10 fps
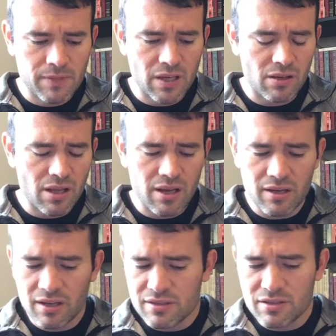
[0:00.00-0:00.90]

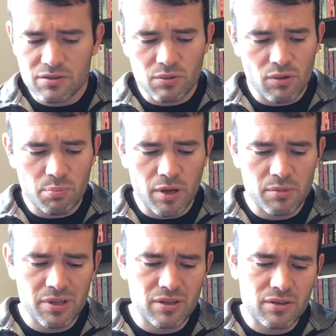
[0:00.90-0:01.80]
Carolina against Detroit will
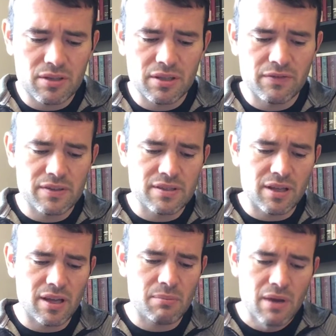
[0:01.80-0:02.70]
probably be a good
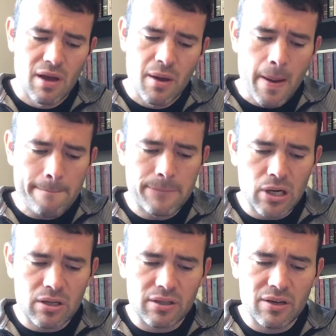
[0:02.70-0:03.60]
defensive game.
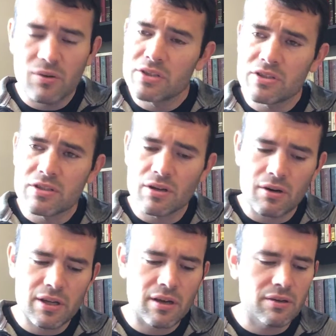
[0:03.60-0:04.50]
Barkley, who I just
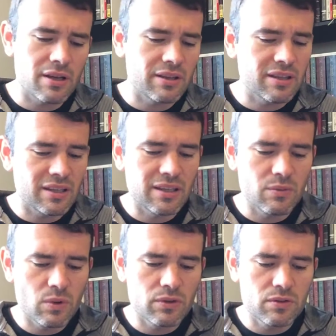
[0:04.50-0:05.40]
called out, I think
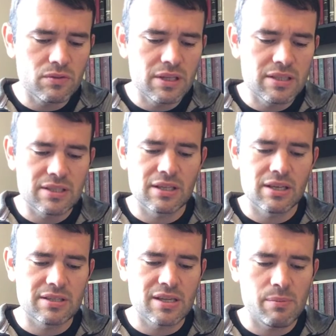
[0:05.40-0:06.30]
he will do decent
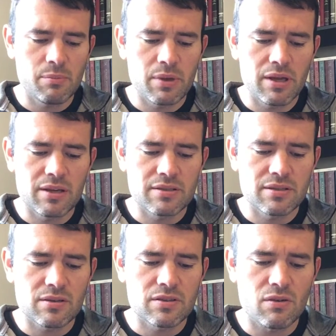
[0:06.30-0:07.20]
against Tampa Bay
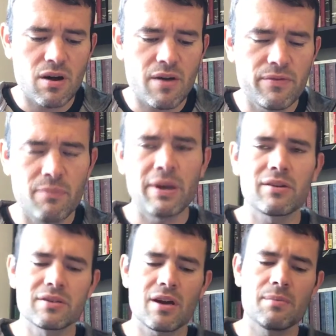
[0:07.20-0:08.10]
because they're so awful.
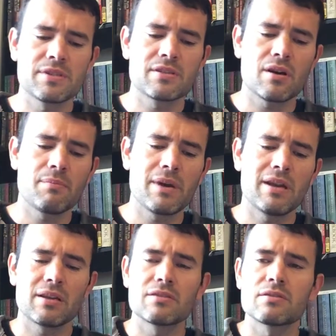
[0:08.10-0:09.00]
Michael Thomas is
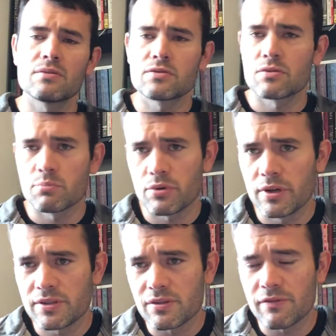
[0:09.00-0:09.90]
automatic, and so is Drew
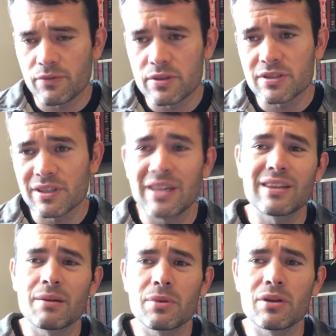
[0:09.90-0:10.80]
Brees. So unfortunately, I
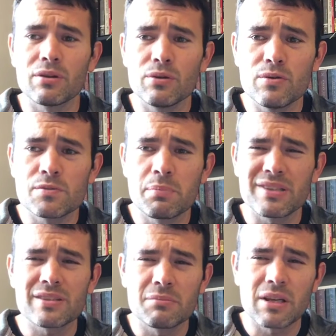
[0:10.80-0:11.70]
think I'm going to lose,
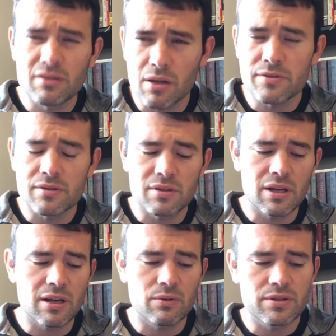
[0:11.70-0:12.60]
but it's going to be closer
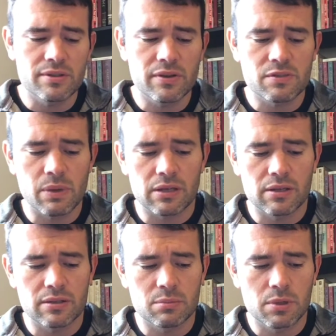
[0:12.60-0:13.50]
than I originally
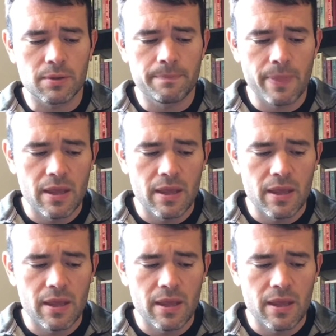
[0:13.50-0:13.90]
expected it to be.